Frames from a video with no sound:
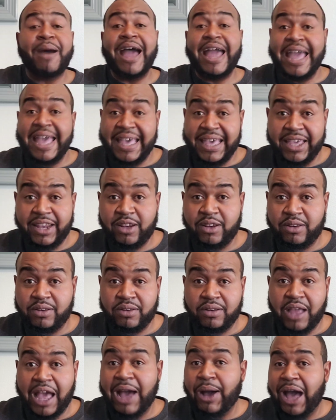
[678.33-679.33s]
my head,
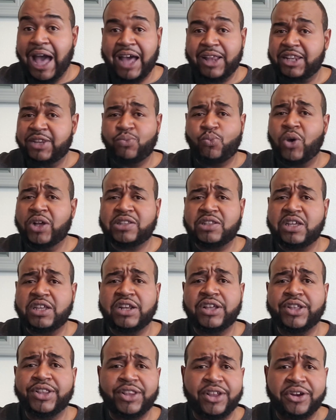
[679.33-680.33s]
I wasn't
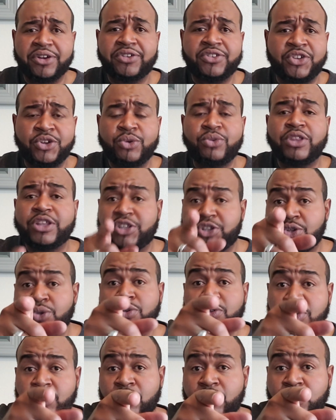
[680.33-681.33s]
gonna alert dude that you
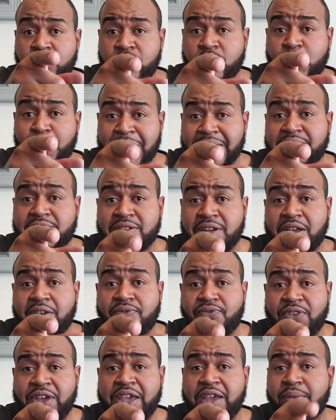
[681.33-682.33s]
messing
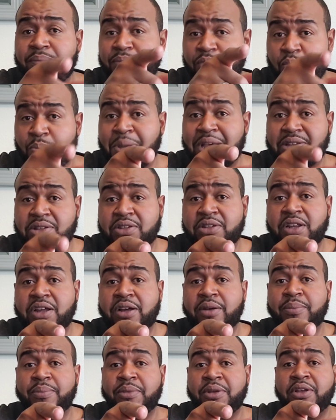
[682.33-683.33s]
up, fam. You messing
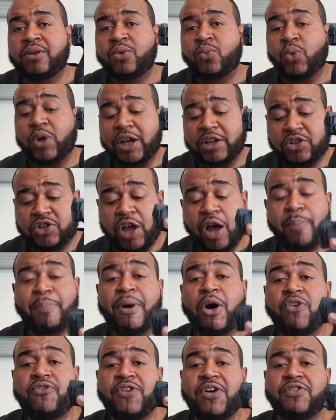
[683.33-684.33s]
up. When I saw
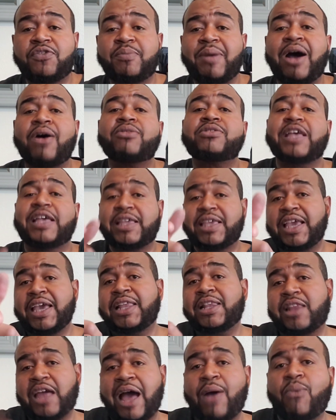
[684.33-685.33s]
both of them, I was like,
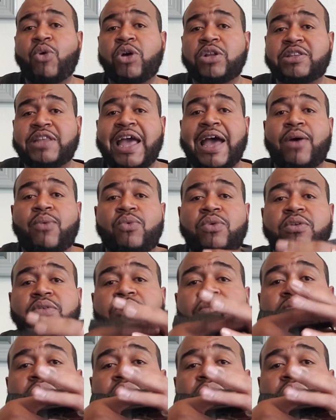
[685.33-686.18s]
yeah, I want that one.